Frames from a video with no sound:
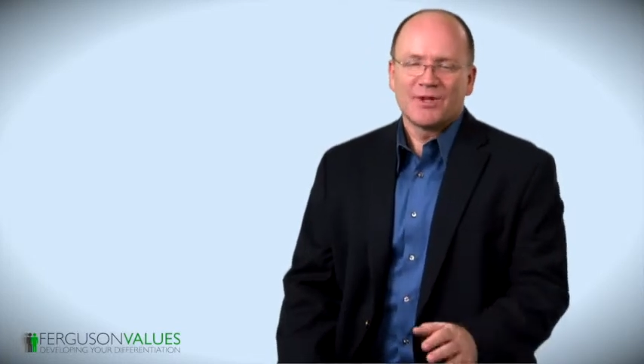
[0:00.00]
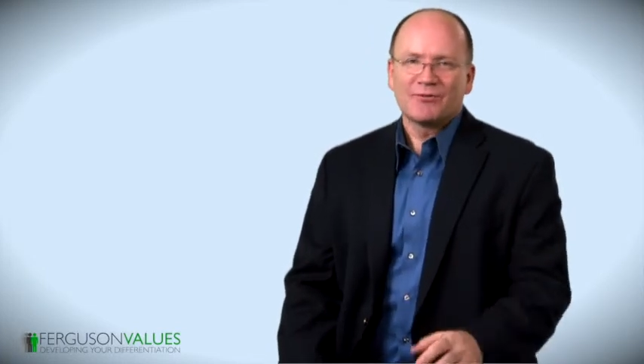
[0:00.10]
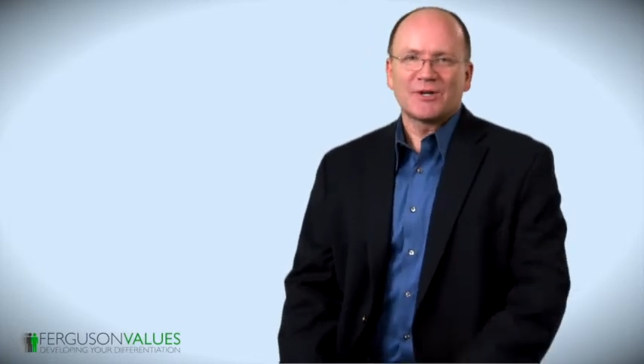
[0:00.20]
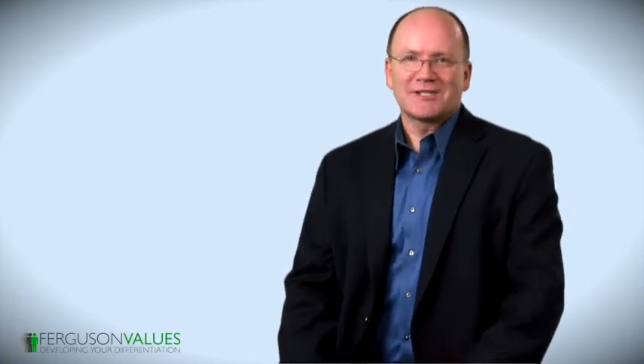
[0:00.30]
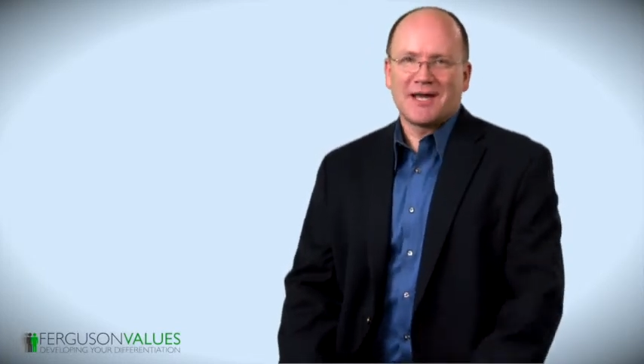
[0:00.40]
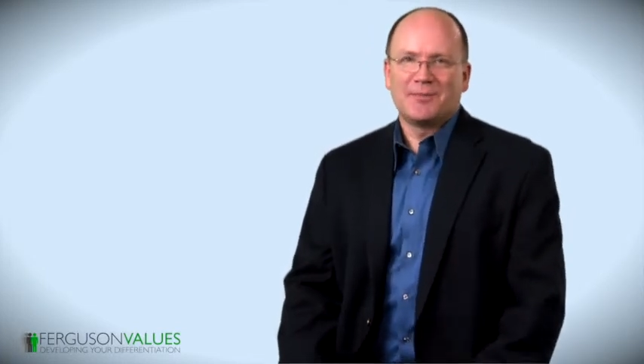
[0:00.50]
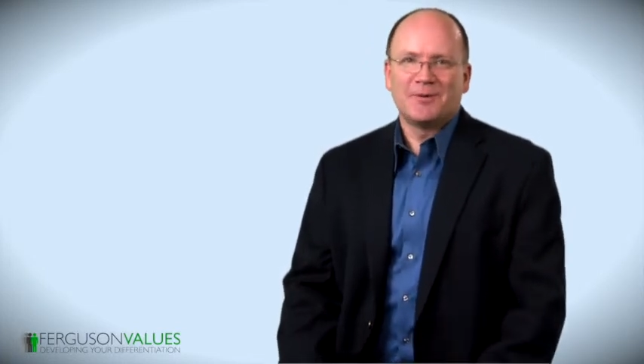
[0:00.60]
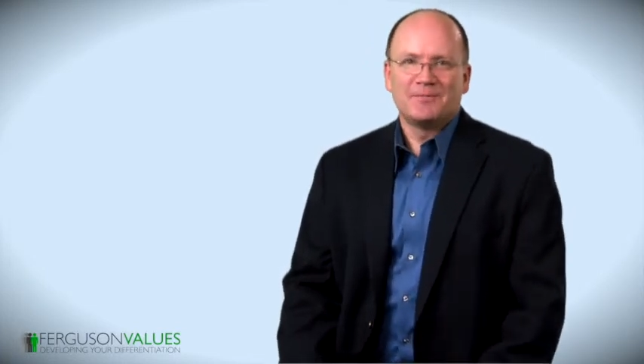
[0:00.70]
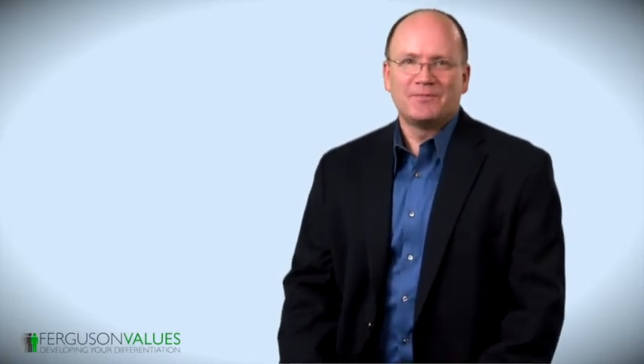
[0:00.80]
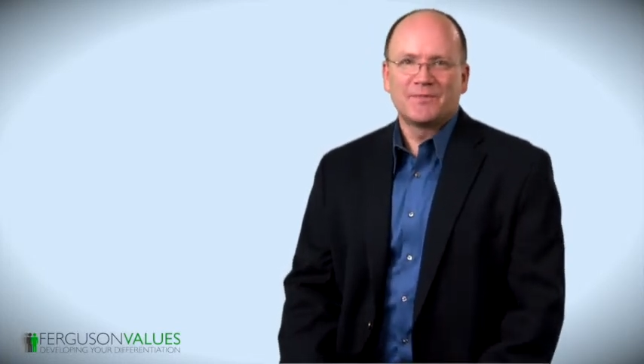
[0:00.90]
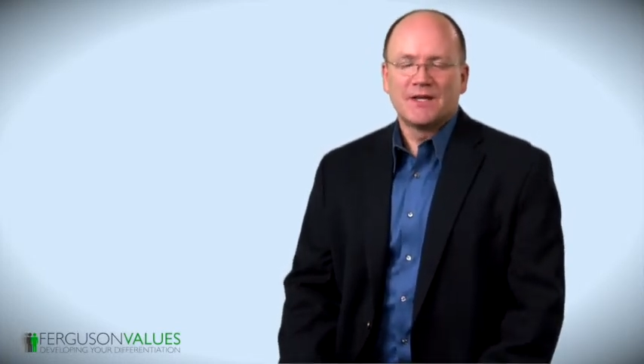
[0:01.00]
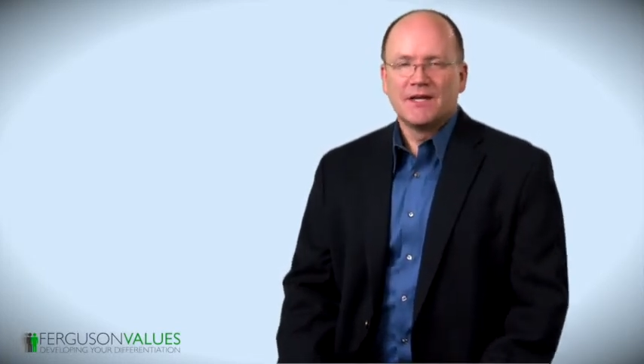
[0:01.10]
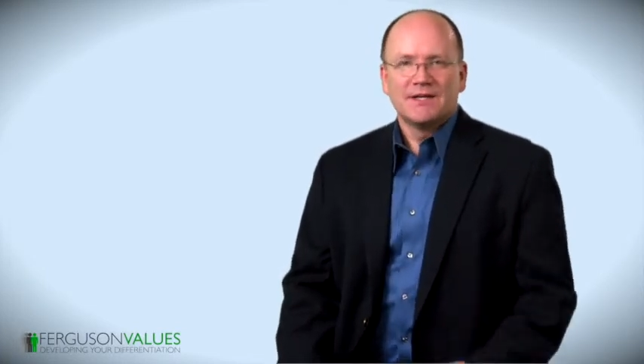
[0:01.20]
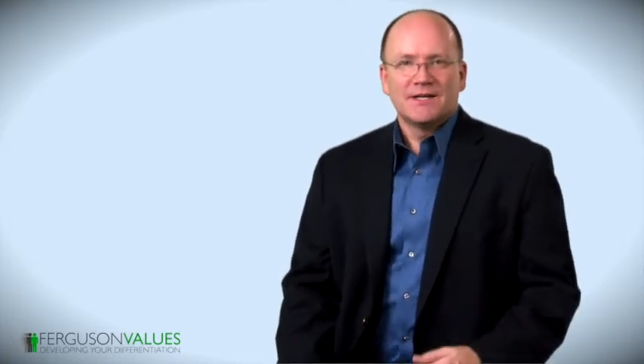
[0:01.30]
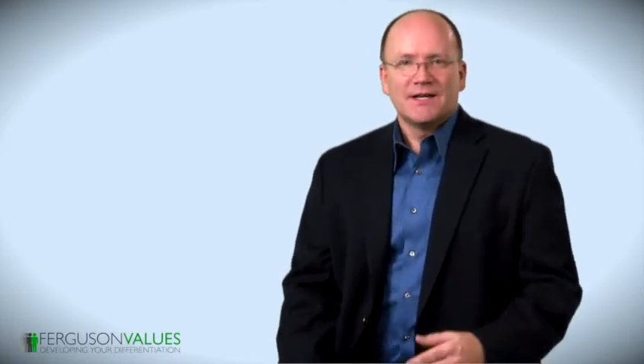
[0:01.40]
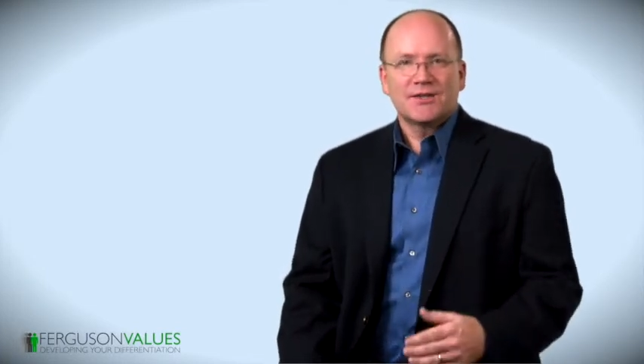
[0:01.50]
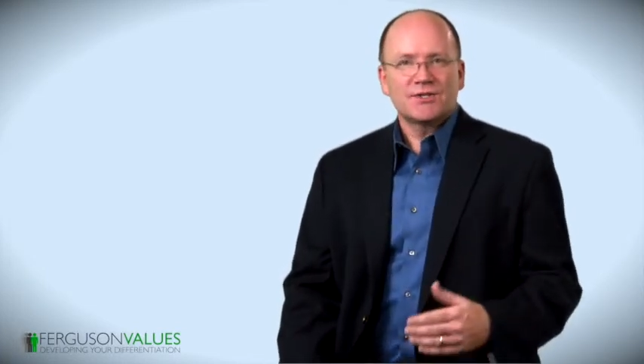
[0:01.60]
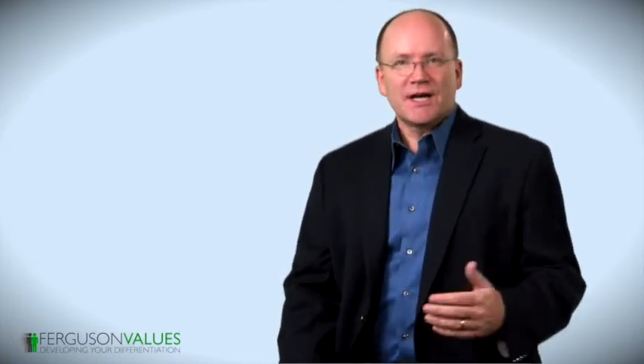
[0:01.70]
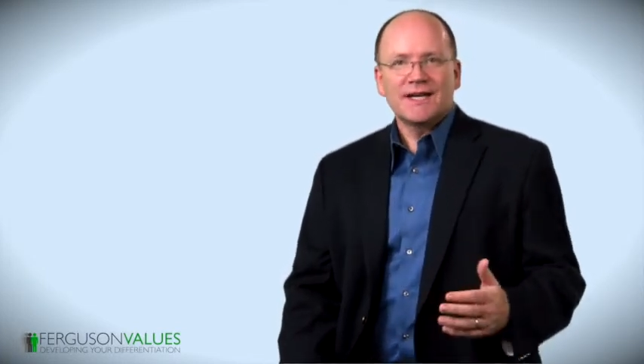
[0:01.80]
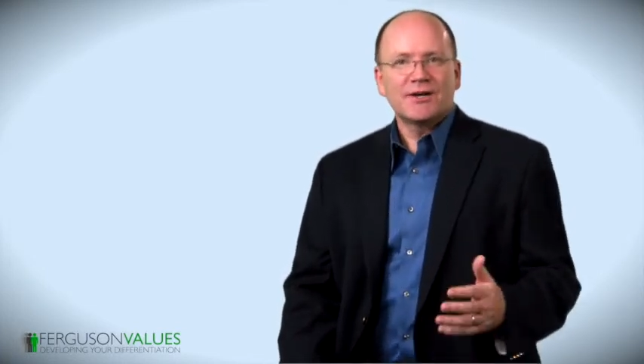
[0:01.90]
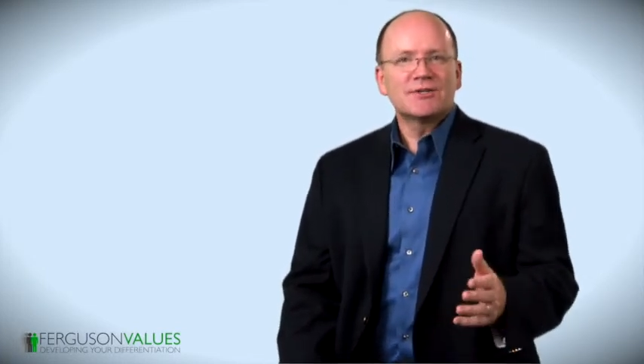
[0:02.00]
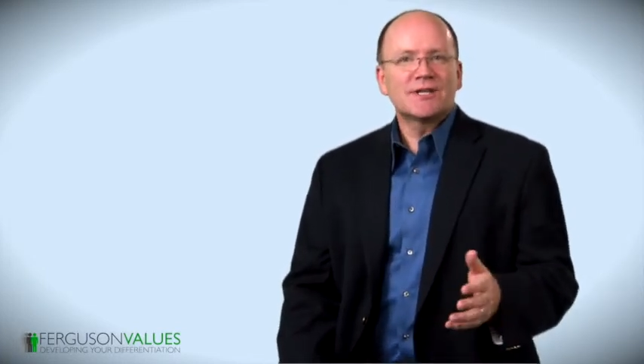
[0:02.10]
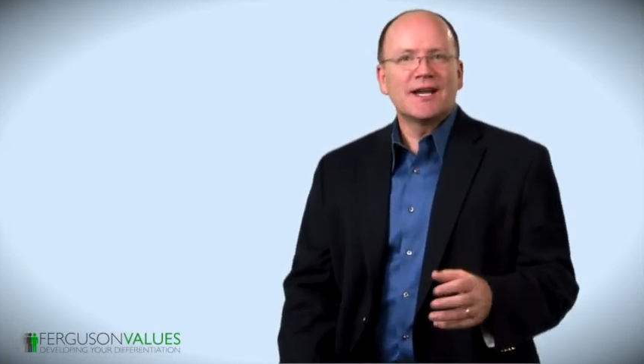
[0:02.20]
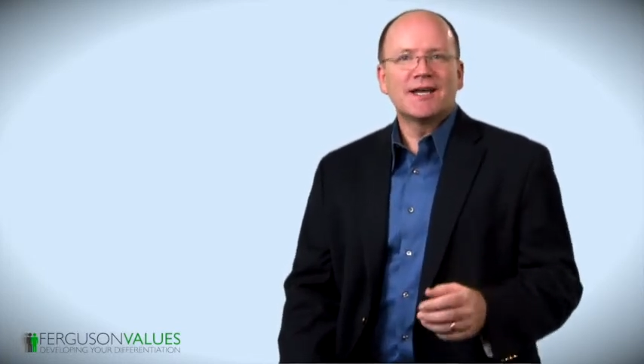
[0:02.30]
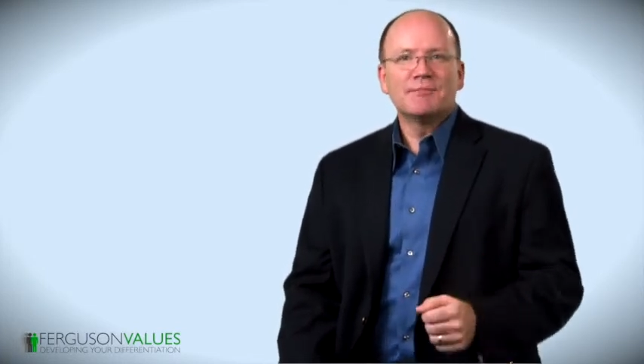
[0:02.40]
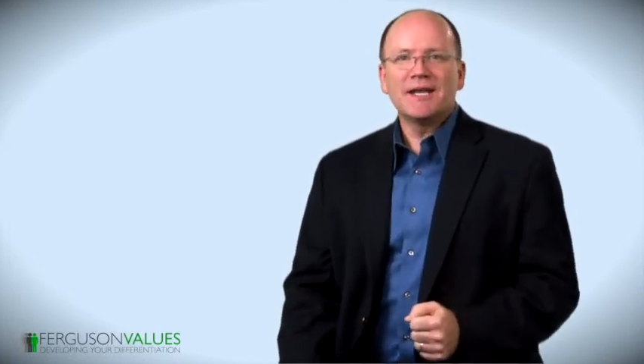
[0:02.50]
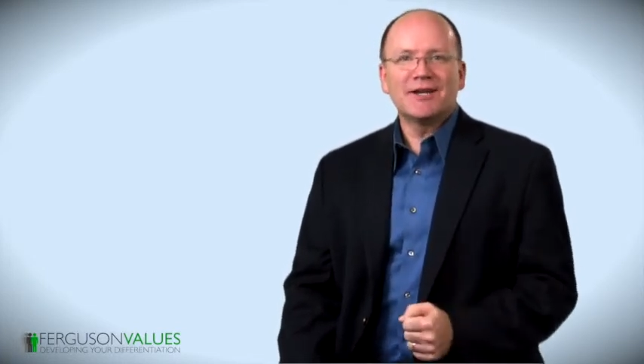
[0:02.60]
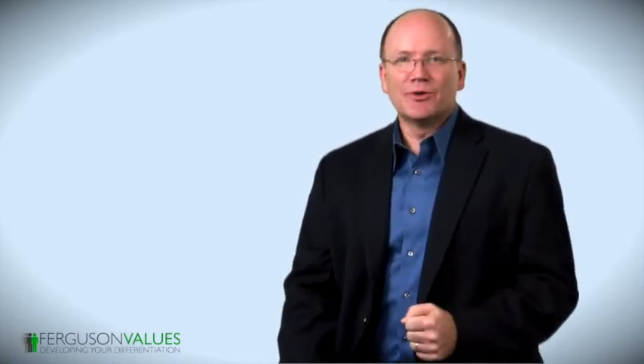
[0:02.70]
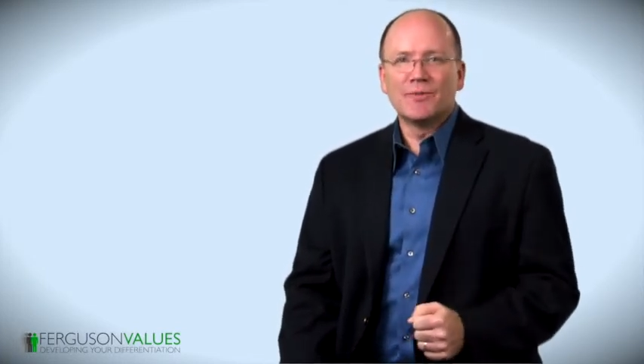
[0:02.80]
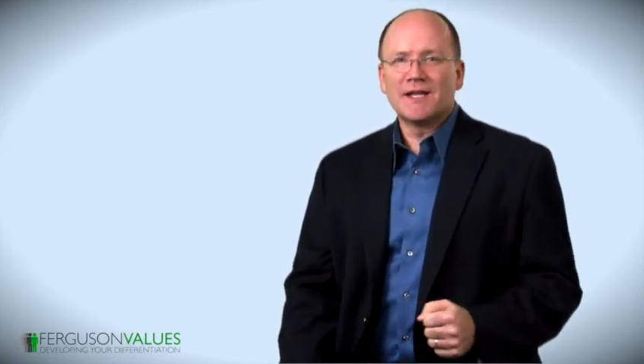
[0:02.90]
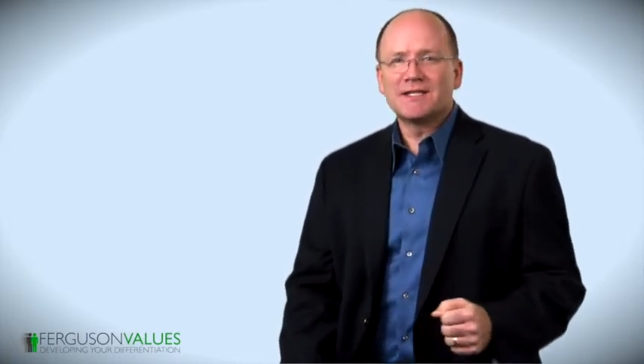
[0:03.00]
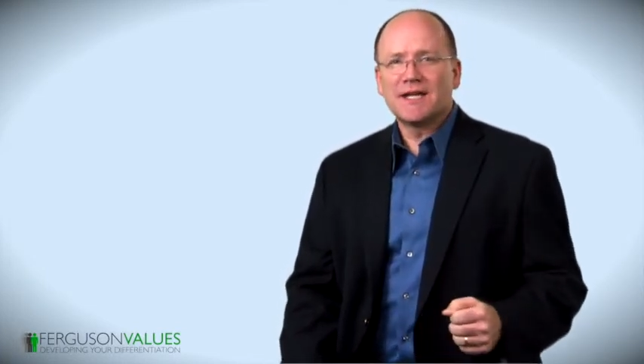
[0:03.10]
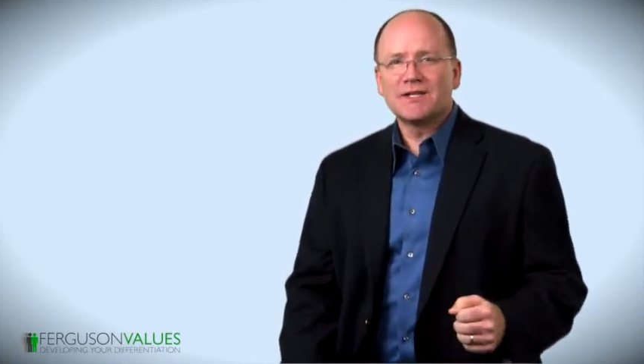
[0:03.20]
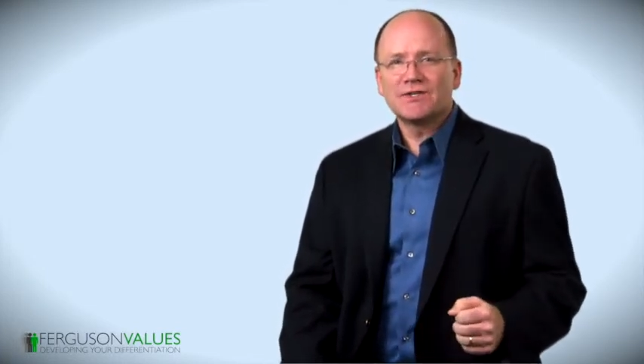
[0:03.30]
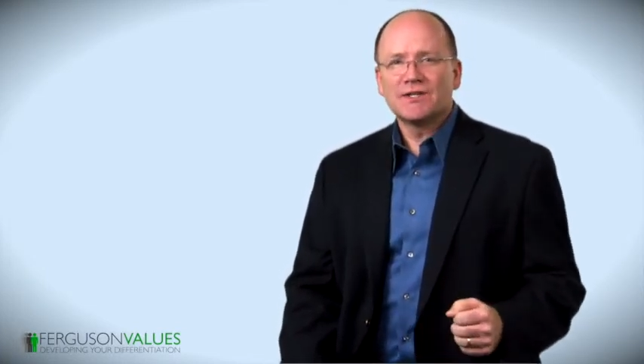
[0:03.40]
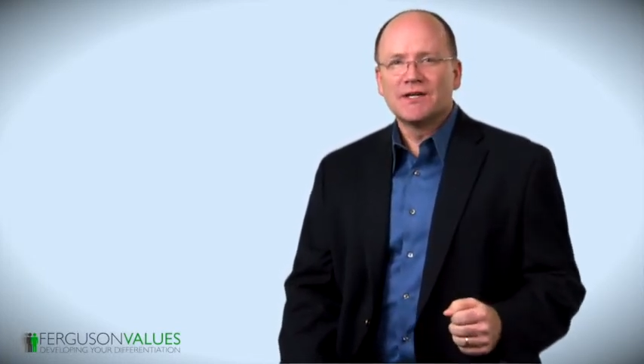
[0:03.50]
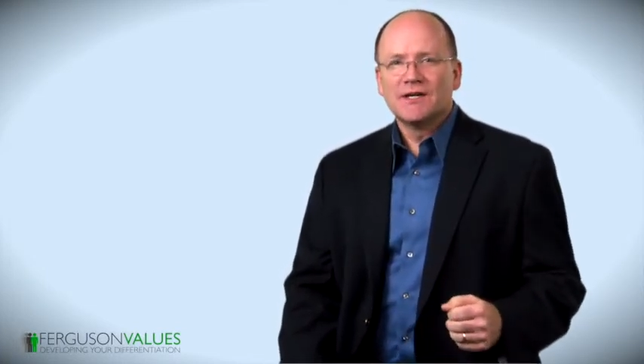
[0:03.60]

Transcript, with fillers: For example, the sign outside a meeting room that states,